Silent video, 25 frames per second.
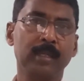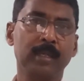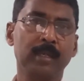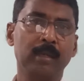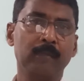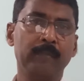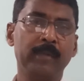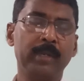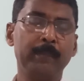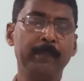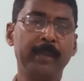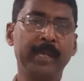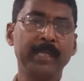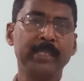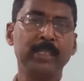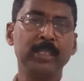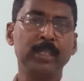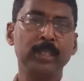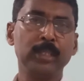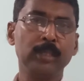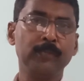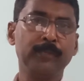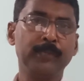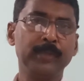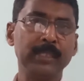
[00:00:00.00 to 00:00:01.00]
When
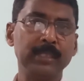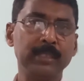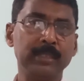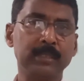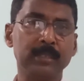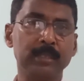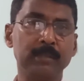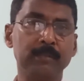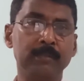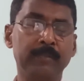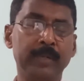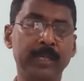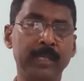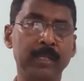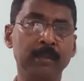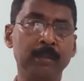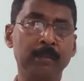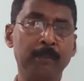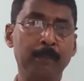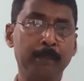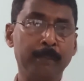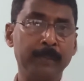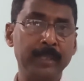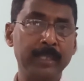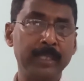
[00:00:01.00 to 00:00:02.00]

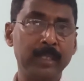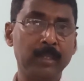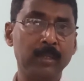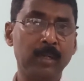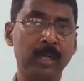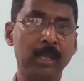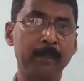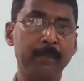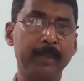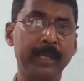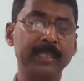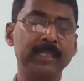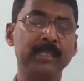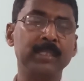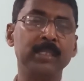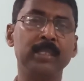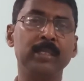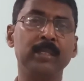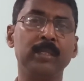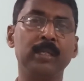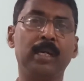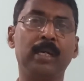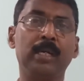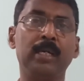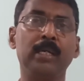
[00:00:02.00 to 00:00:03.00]
E. coli
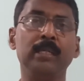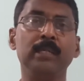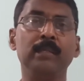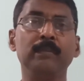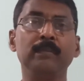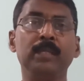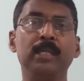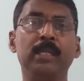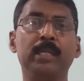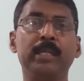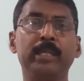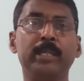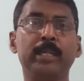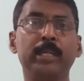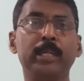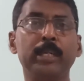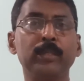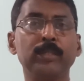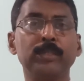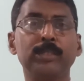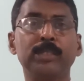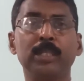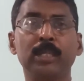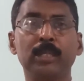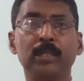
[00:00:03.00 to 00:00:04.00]
bacteria were
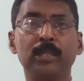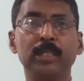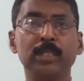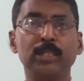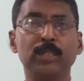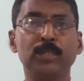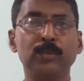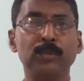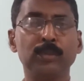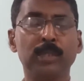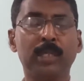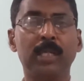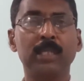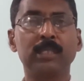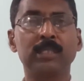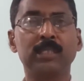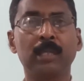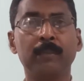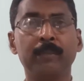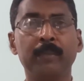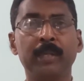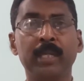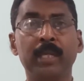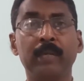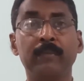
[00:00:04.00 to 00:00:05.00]
introduced into these two
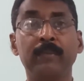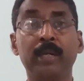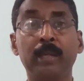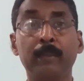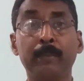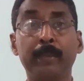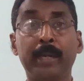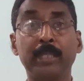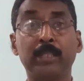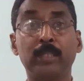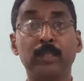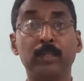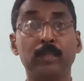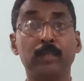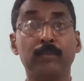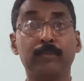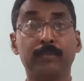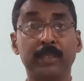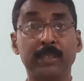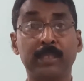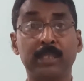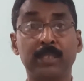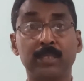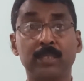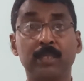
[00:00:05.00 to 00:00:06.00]
culture media where
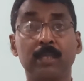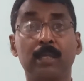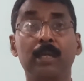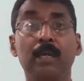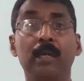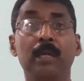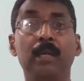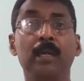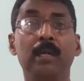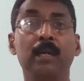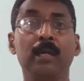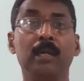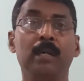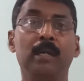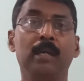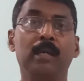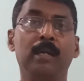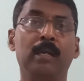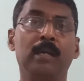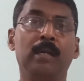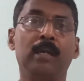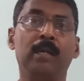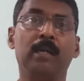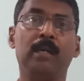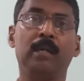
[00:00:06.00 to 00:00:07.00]
bacteriophages
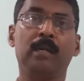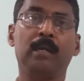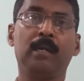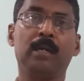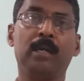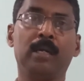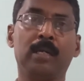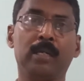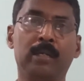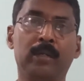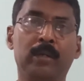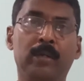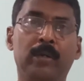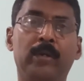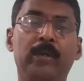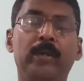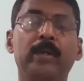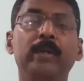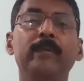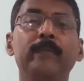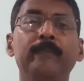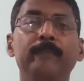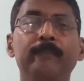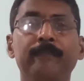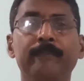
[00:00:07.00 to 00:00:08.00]
are
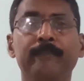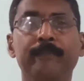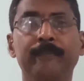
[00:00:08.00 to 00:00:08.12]
grown,